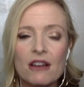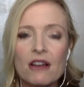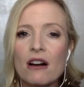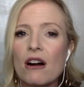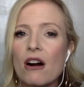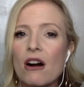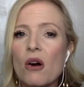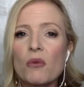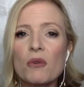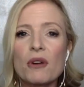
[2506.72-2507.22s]

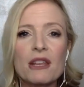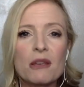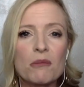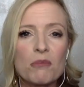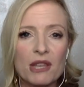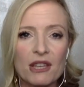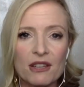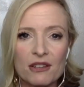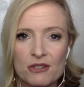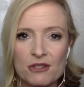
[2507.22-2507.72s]
already
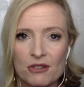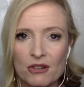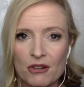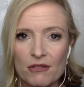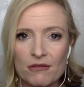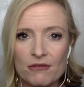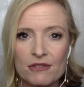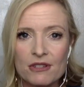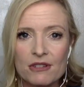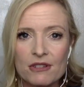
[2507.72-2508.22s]
being
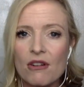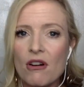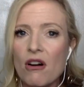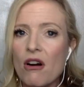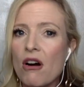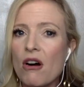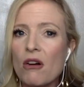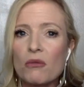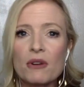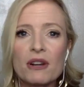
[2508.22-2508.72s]
served,
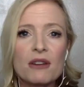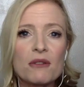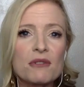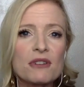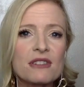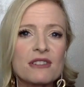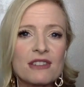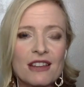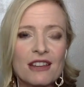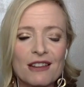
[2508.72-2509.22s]
already
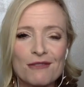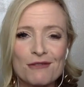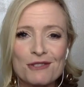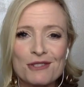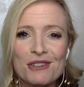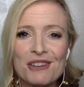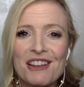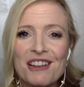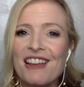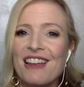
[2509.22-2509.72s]
received,
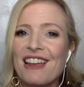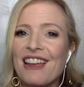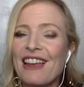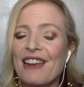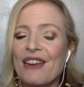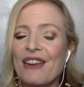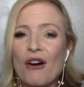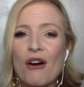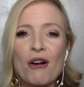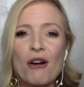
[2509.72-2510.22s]

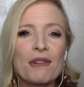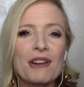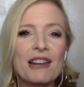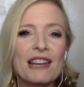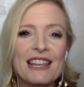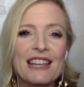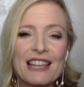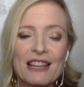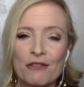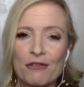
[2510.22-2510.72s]
and
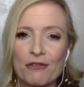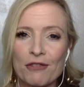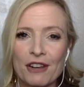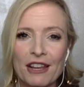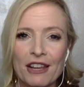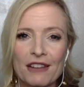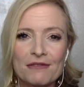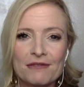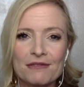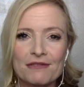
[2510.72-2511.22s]
already
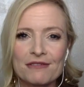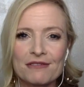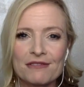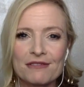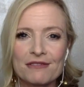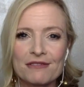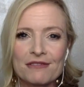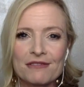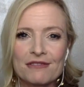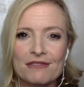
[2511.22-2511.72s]
infinite,
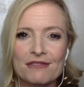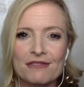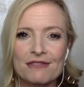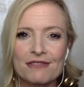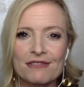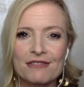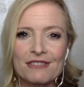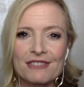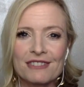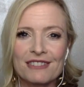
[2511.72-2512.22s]

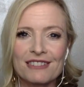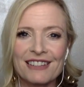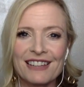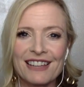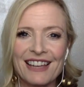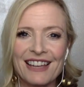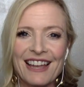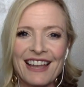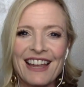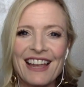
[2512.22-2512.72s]

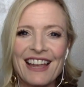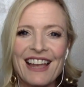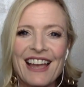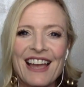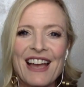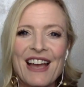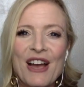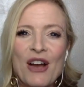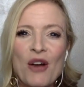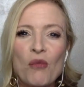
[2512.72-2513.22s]
okay,
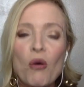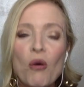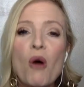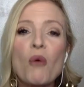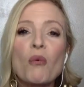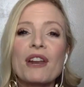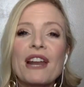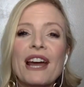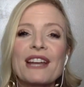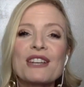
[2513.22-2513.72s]
what
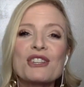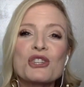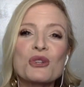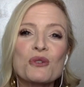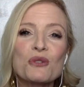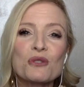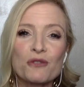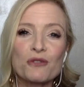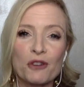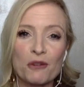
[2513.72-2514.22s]
would I
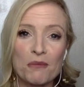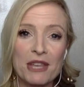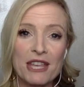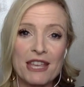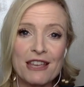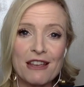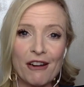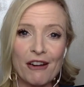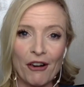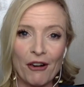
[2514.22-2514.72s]
choose from
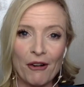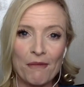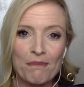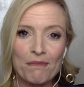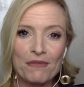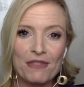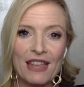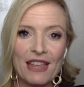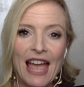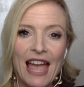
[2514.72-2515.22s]
here?
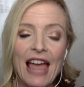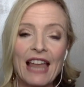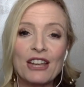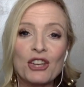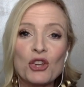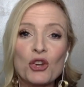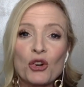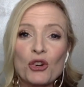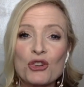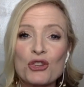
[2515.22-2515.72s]

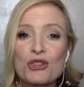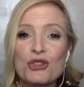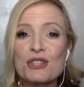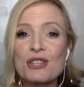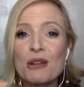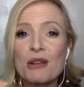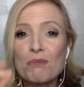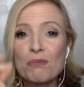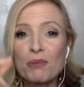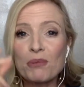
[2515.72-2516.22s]
And you're
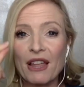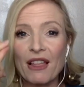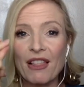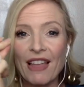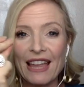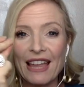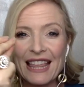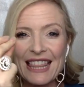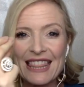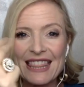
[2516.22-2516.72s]
simply
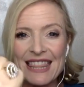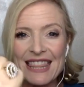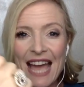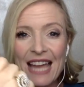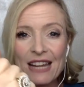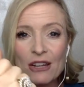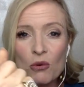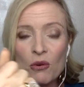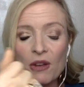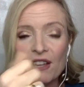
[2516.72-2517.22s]
like
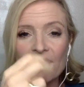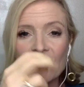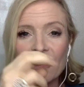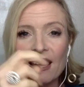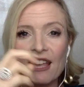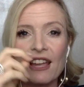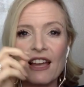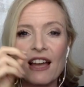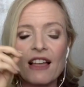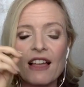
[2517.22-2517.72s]
that
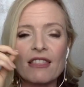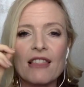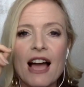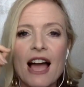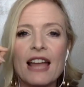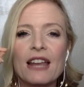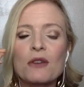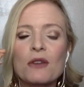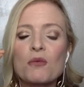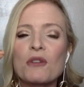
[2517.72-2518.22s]
quickly
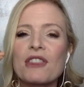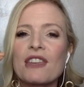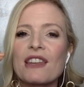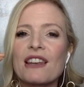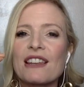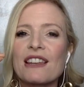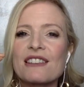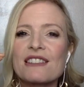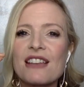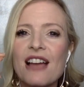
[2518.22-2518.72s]
aligned with an
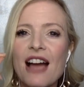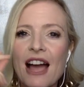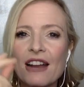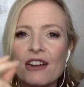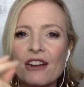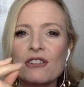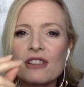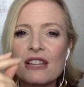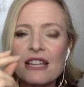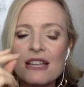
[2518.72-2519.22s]

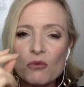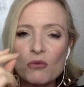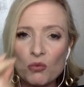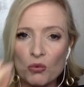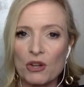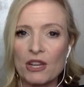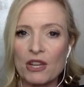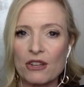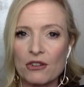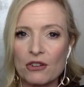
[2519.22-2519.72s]
entirely
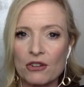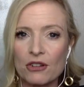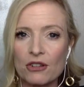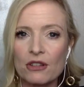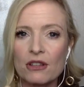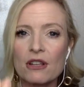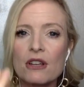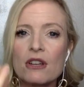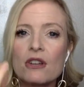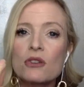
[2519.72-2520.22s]
real,
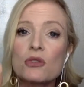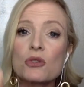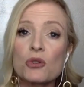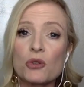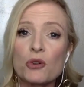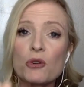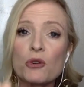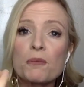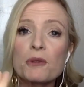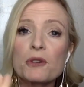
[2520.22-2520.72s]

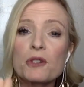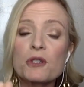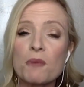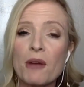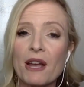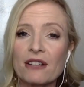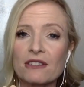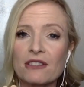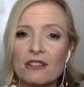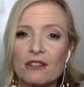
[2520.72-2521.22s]
true
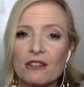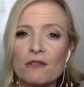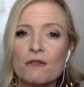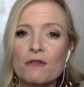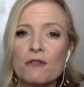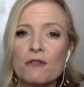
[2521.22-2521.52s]
perspective